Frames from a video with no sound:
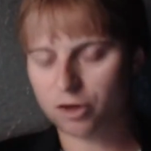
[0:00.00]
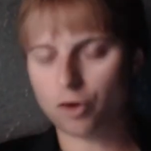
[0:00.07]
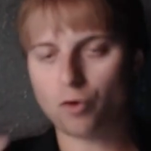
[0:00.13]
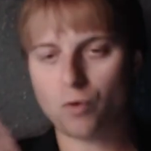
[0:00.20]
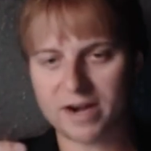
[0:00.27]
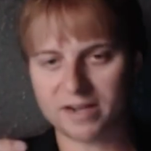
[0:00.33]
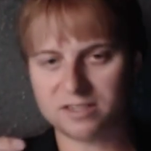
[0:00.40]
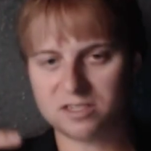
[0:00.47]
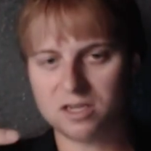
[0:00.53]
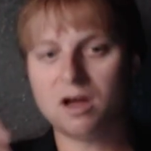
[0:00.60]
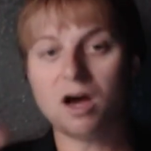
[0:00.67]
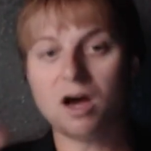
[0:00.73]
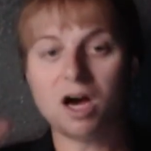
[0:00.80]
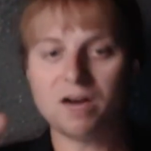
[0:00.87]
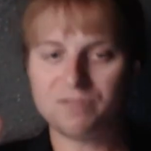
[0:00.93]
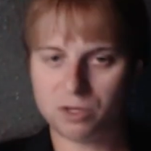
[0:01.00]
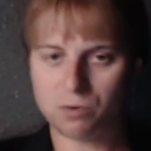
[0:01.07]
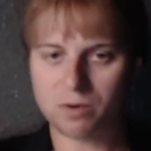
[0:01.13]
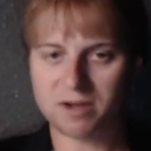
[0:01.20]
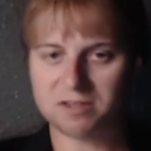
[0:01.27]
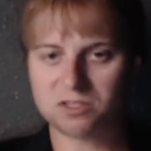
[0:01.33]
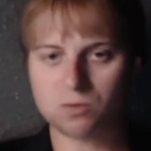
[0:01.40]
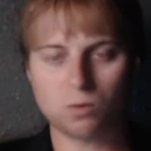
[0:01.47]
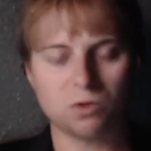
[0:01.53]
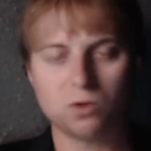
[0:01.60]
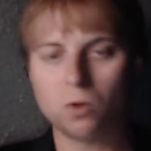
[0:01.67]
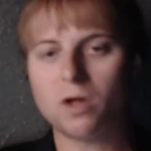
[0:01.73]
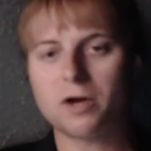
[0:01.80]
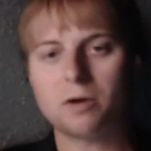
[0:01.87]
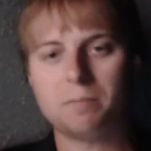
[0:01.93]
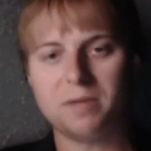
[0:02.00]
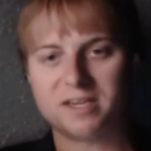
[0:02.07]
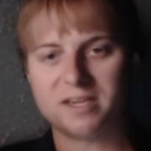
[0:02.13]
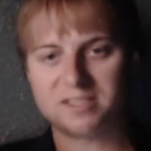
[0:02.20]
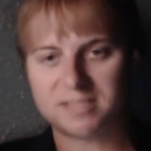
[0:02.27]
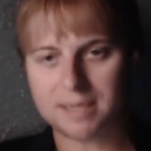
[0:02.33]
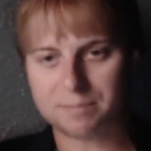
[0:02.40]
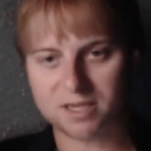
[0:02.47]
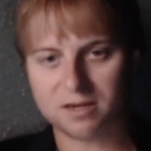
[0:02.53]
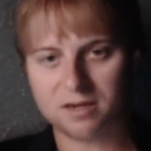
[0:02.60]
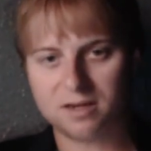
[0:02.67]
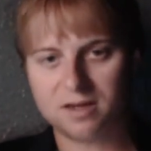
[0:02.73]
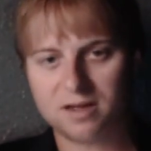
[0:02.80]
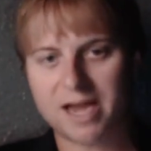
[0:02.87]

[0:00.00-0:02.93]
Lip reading: the credit of the US will no longer be accepted